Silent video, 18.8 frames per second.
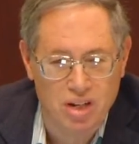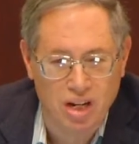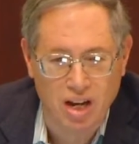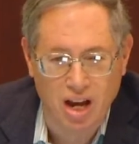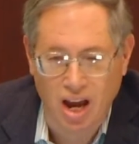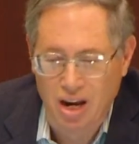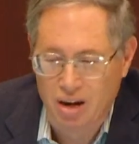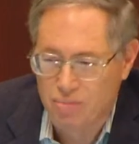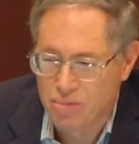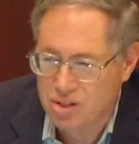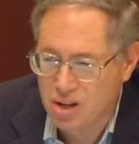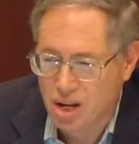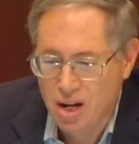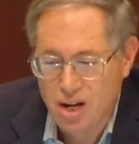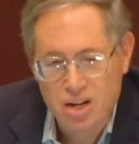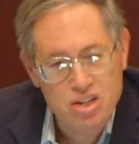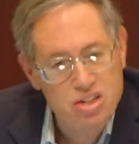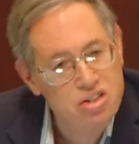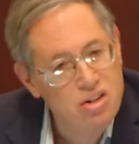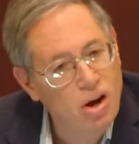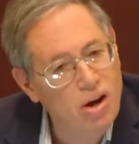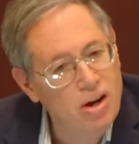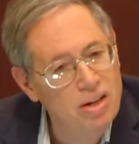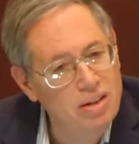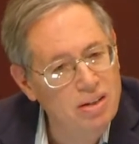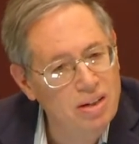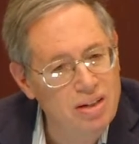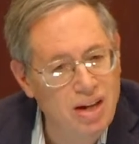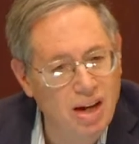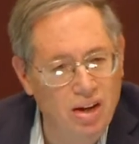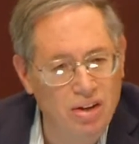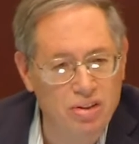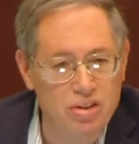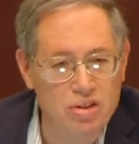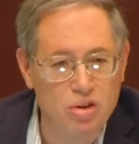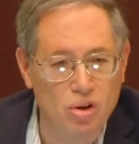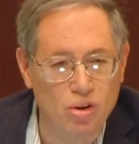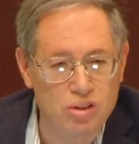economist started to tell
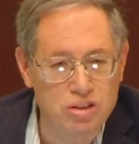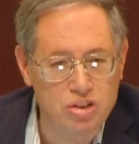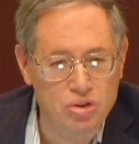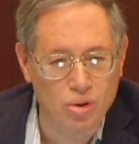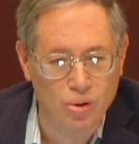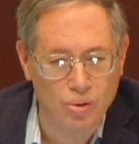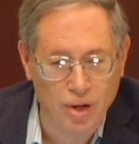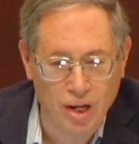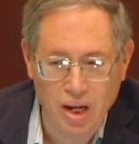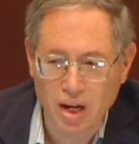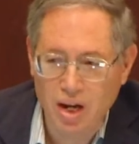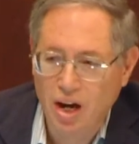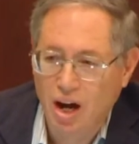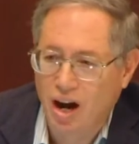the tall story